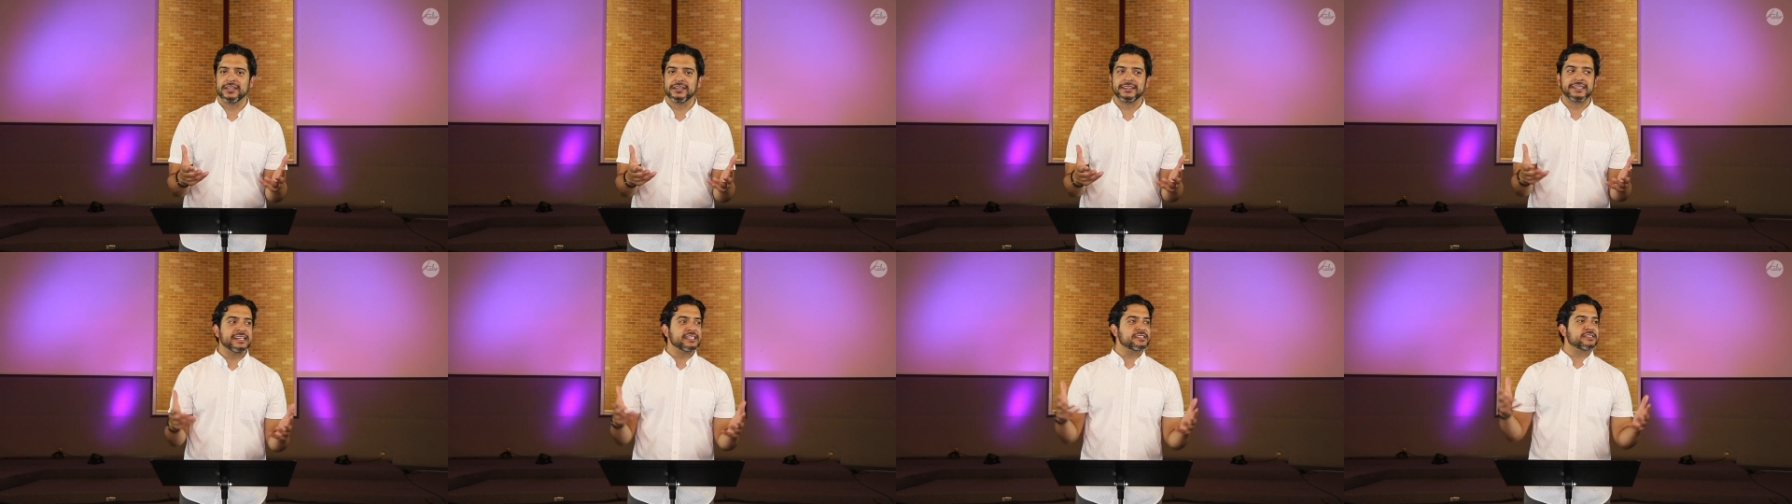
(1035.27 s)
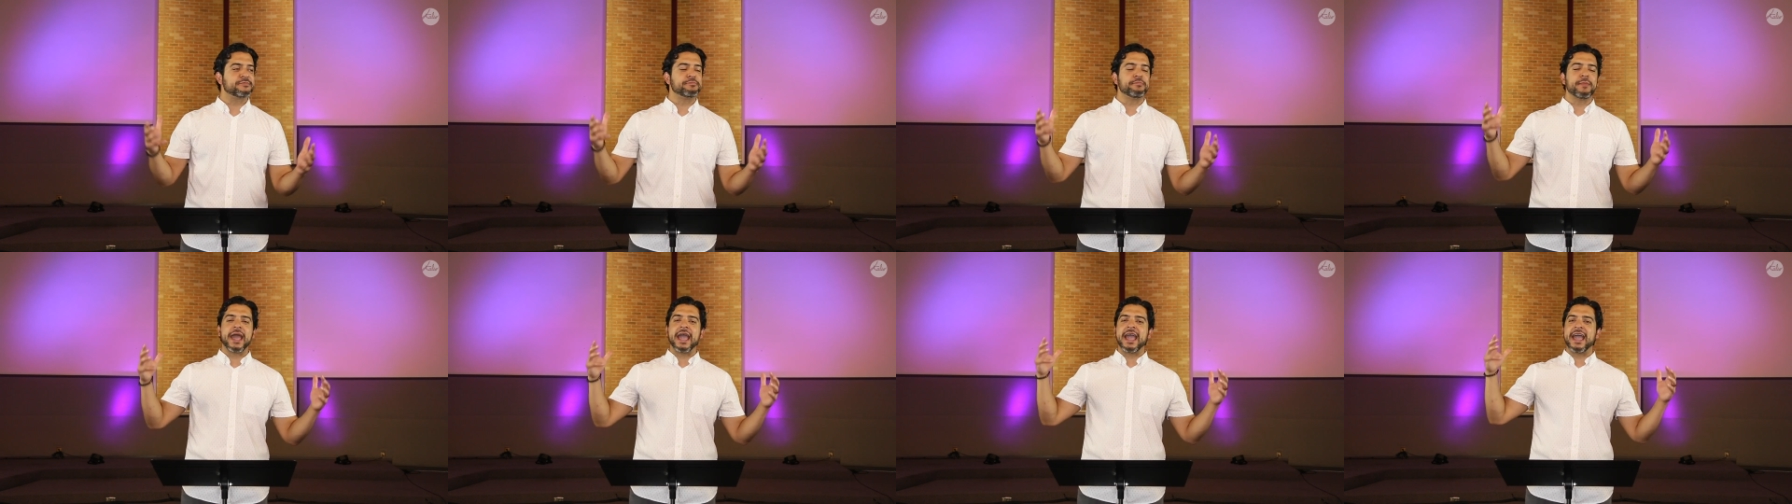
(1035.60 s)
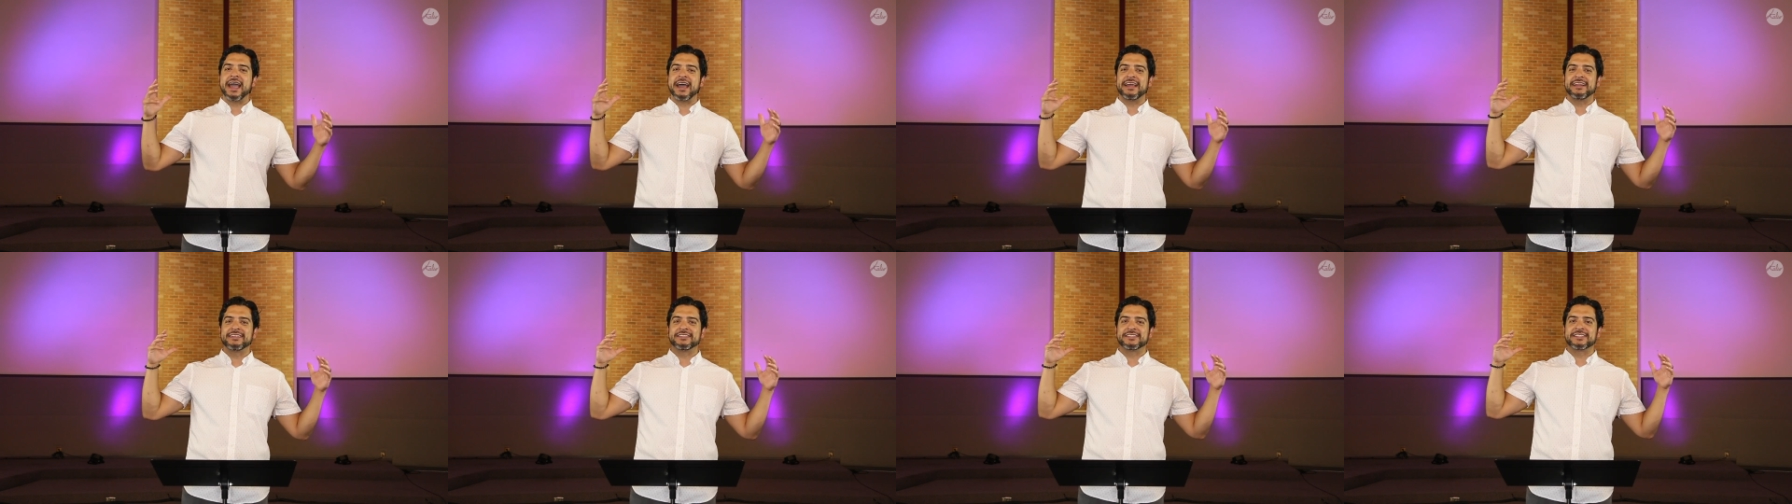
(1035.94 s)
This
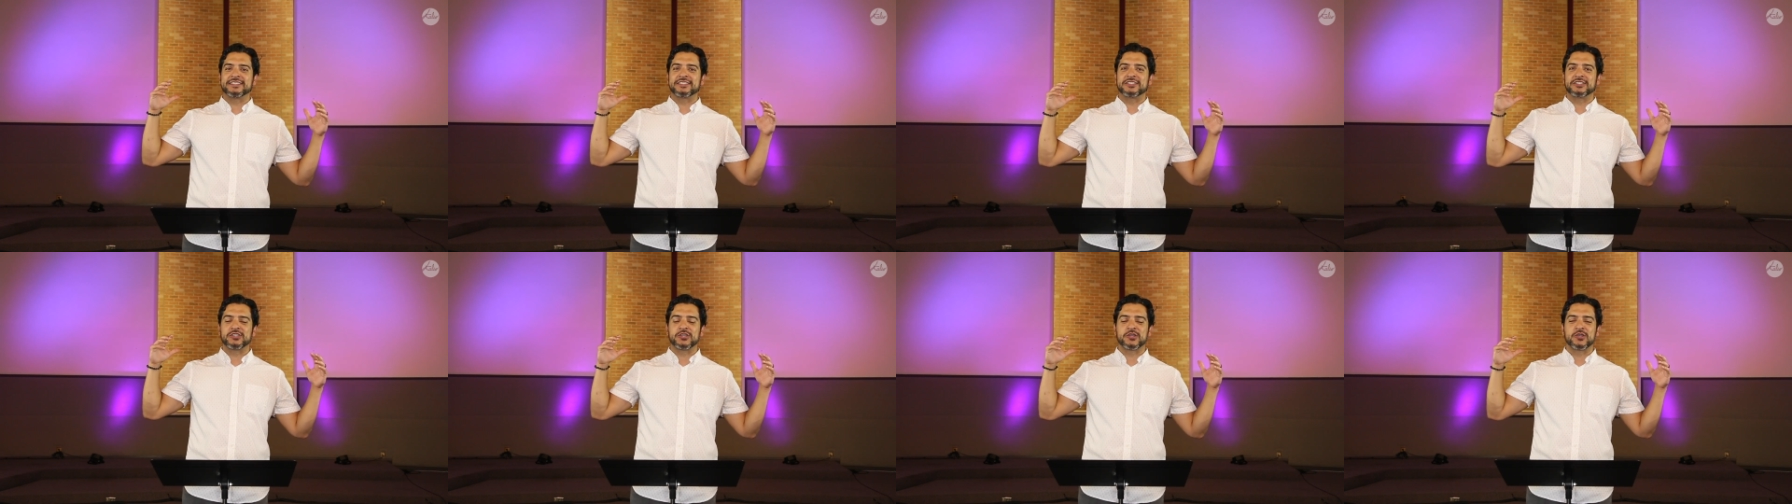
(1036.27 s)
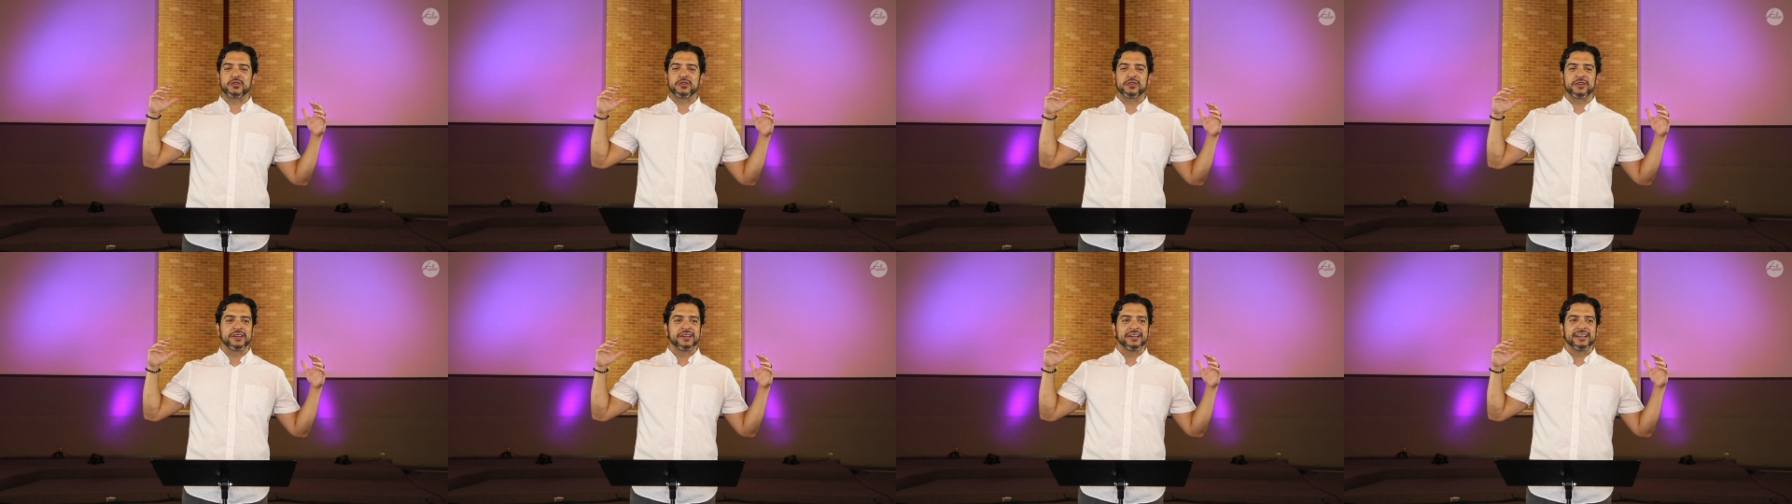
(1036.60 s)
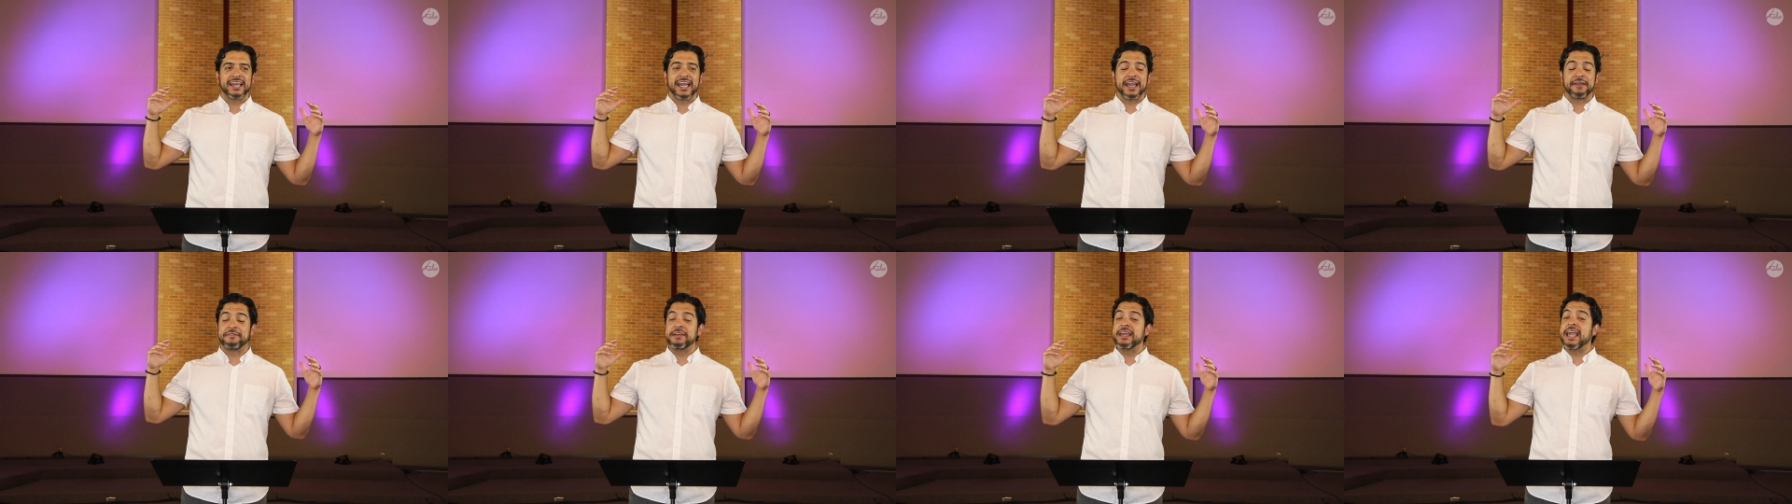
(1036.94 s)
man just, if